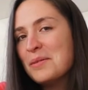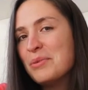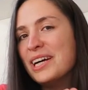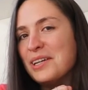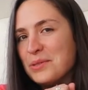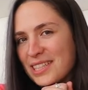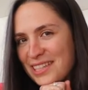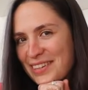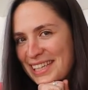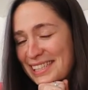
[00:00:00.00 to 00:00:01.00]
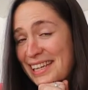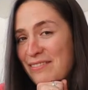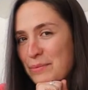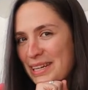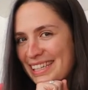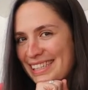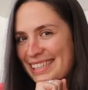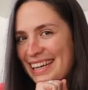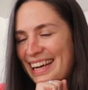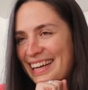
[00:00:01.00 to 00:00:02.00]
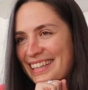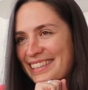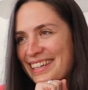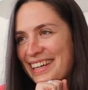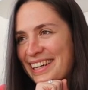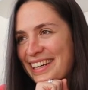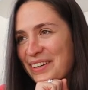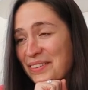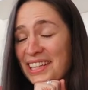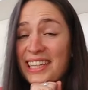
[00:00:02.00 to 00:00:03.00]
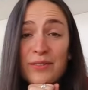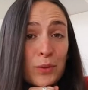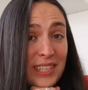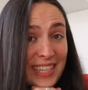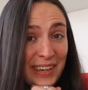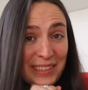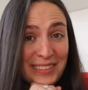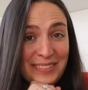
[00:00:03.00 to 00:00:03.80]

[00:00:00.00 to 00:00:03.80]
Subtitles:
but it was leaving in 7 minutes and it only leaves once an hour.